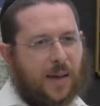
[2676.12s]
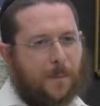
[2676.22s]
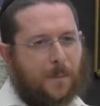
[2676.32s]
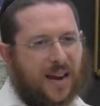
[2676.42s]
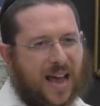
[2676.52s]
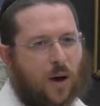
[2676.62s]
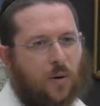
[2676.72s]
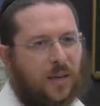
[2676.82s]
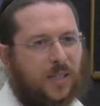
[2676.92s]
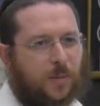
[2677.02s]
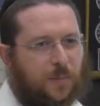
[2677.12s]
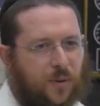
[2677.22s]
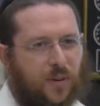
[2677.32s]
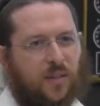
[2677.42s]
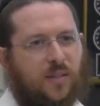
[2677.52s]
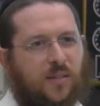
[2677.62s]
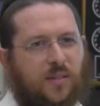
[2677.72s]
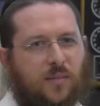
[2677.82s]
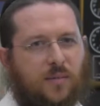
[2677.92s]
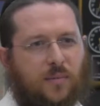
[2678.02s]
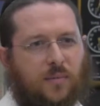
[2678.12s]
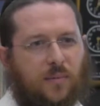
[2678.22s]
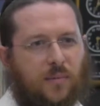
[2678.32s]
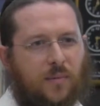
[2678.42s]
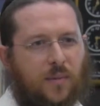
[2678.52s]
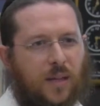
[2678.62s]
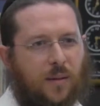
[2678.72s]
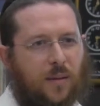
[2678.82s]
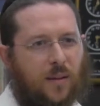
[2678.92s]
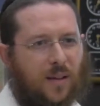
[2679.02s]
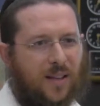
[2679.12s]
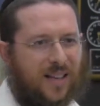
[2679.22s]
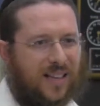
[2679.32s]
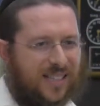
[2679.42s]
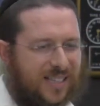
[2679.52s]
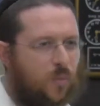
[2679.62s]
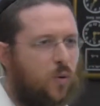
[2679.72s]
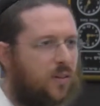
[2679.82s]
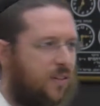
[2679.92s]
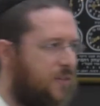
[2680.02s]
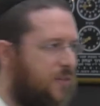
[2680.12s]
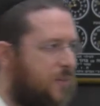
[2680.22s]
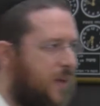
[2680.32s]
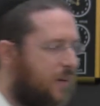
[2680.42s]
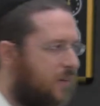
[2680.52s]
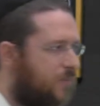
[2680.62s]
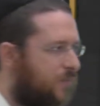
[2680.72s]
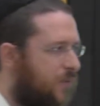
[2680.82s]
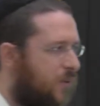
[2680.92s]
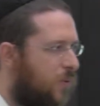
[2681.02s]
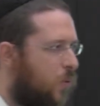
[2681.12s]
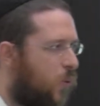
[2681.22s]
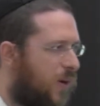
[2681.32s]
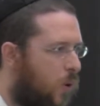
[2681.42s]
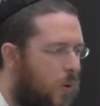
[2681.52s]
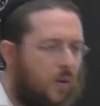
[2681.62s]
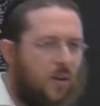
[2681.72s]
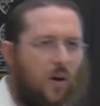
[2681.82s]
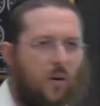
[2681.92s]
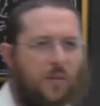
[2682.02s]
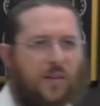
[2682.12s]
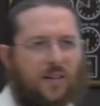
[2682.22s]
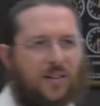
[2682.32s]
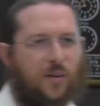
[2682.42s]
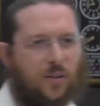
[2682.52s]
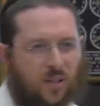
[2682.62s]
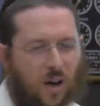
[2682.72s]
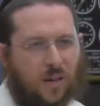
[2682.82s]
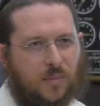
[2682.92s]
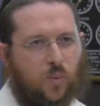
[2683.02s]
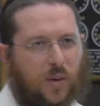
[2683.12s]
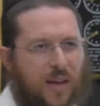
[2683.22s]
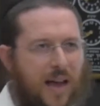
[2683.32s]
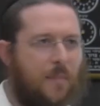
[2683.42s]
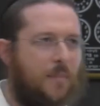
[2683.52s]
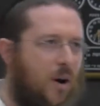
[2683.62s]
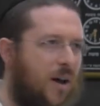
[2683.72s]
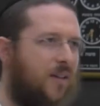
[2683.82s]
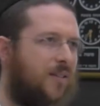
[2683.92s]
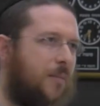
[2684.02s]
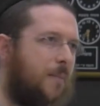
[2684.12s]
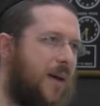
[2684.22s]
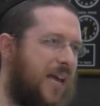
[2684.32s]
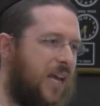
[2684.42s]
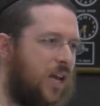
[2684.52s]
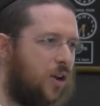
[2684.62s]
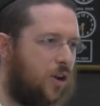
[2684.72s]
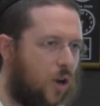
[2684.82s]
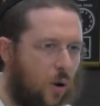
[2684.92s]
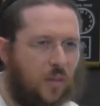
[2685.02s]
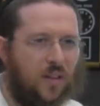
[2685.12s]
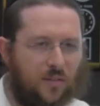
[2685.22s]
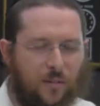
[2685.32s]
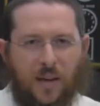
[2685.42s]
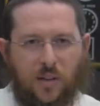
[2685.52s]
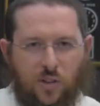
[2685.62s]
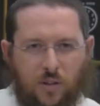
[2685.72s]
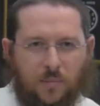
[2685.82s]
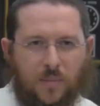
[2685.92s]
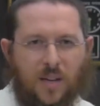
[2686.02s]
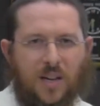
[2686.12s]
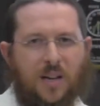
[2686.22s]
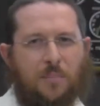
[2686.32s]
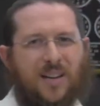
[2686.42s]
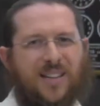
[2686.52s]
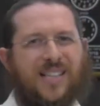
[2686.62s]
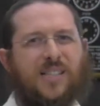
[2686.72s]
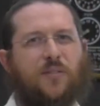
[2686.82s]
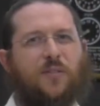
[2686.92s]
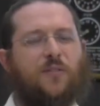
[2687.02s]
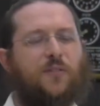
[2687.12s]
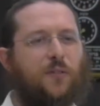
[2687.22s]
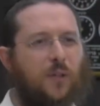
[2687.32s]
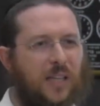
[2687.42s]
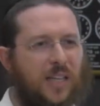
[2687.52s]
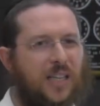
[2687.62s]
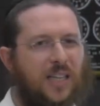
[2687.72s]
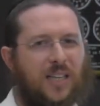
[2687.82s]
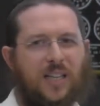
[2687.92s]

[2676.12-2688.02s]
But our experience is somewhat different from that. We all know that there are times when our mind may know the information, but it doesn't fully